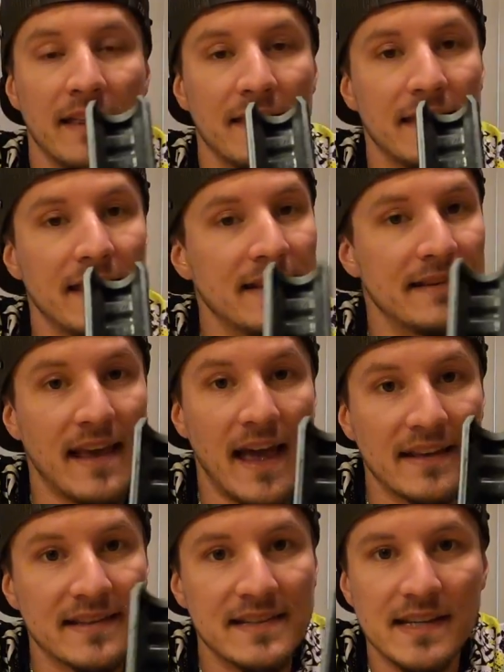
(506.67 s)
These
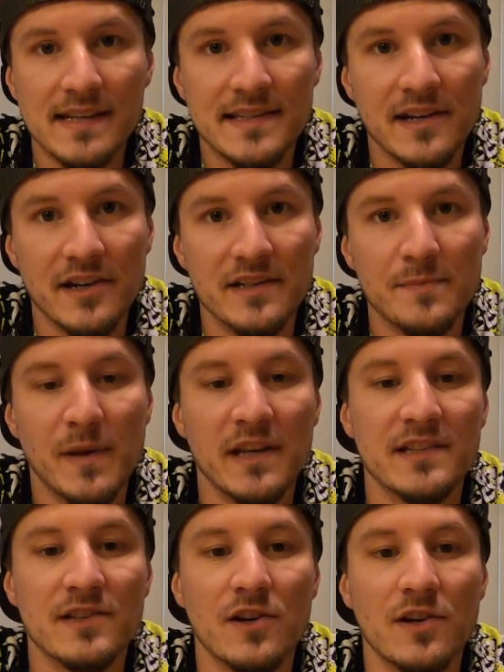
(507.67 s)
SD series
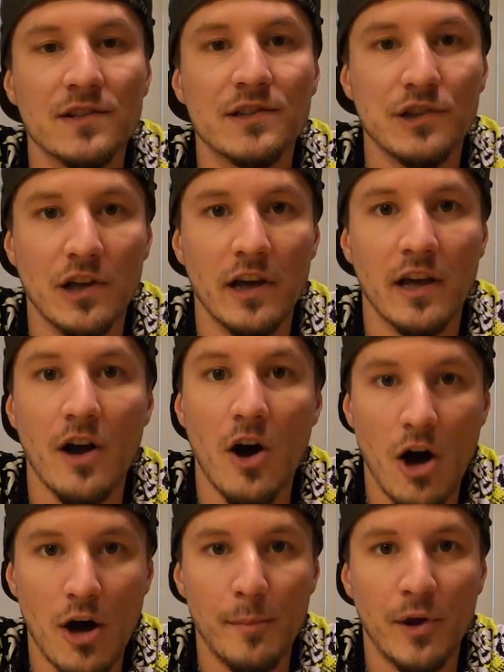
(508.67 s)
pistols look
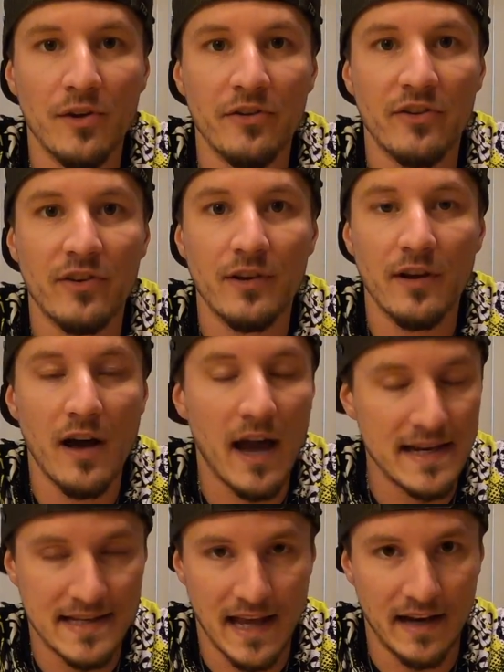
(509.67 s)
almost
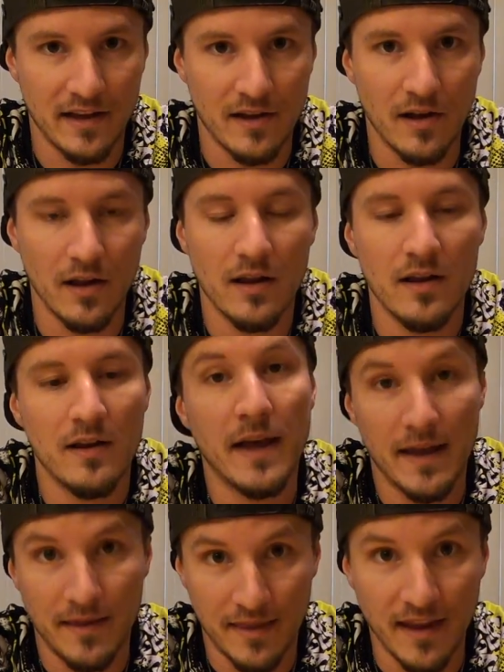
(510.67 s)
identical,
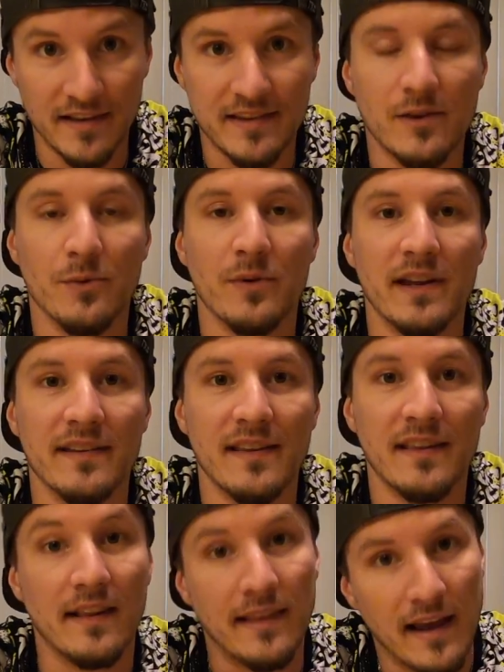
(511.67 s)
and thus the reason
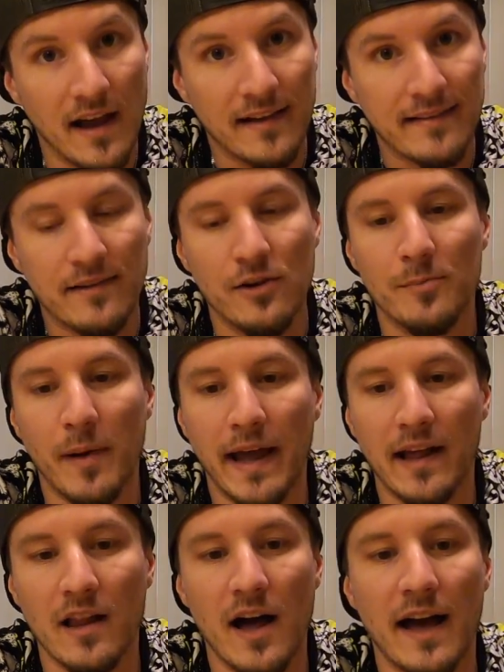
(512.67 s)
that they got sued by
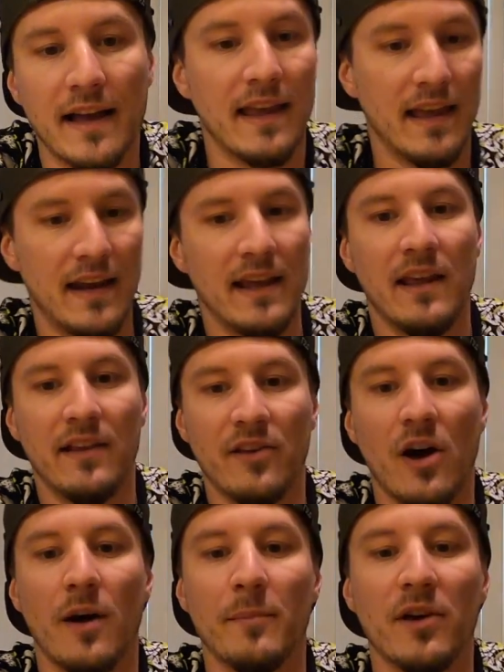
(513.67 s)
Glock. It is
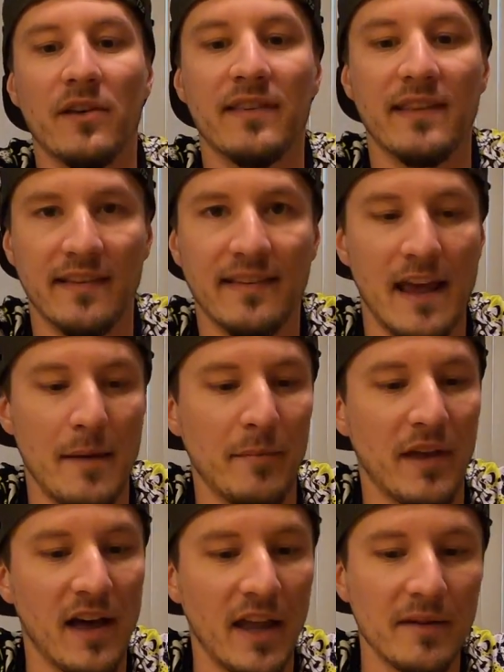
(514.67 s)
almost the same
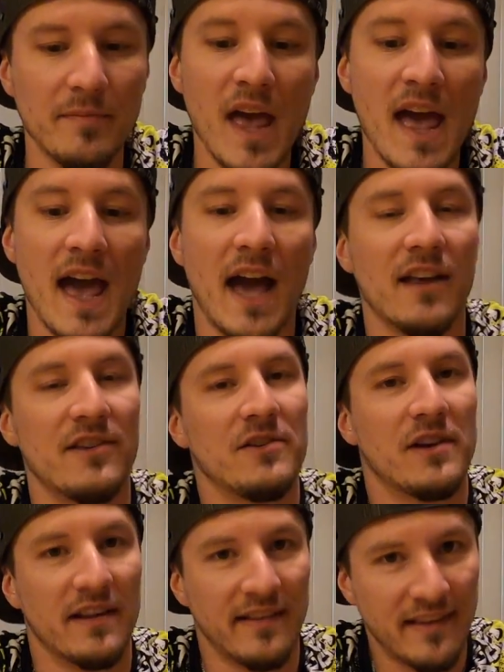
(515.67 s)
gun. As you
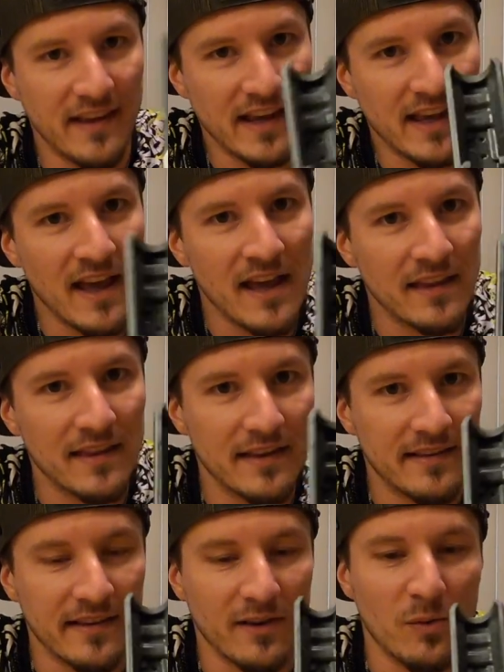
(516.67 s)
can see,
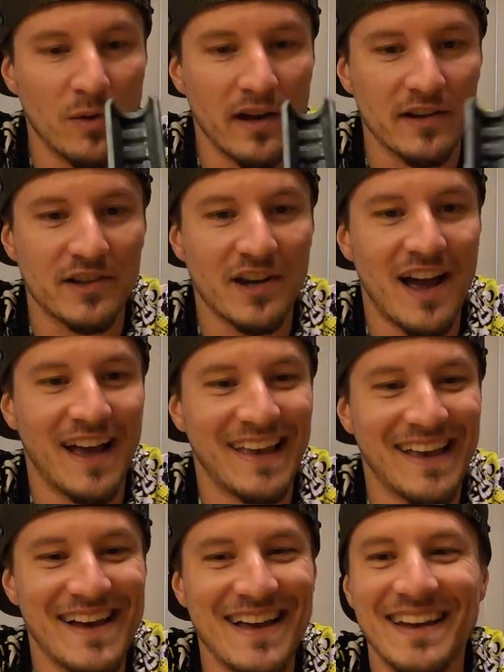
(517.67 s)
this is a well-shot
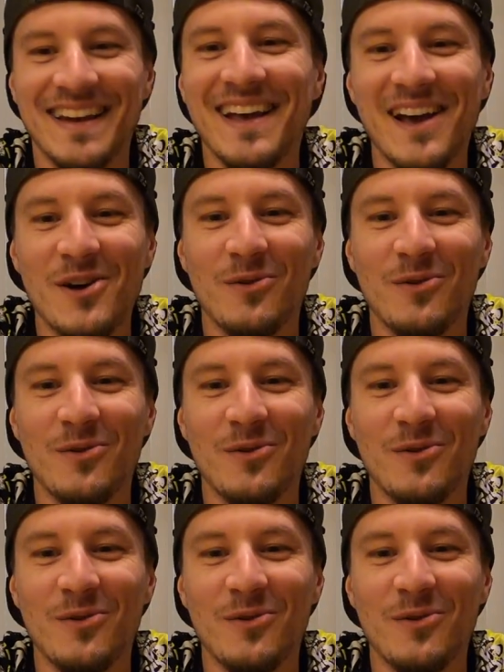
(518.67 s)
gun.